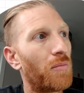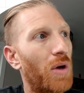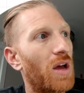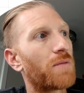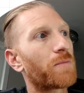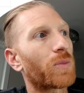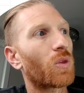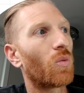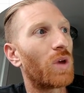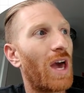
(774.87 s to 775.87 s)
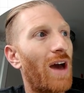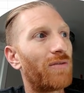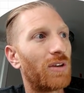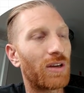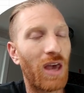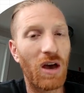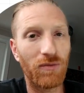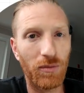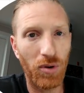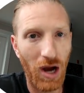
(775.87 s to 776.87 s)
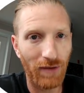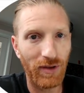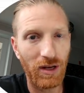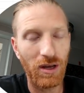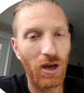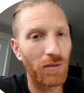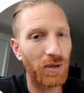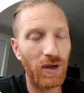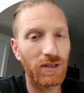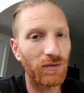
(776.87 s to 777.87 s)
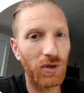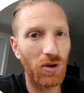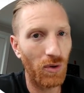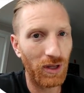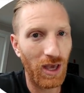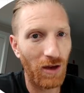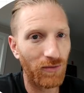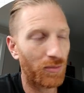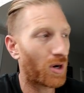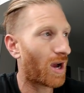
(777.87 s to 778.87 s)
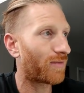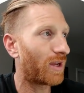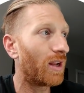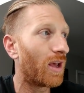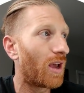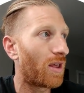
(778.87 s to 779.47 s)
But we have to account for profit, because if we don't account for profit,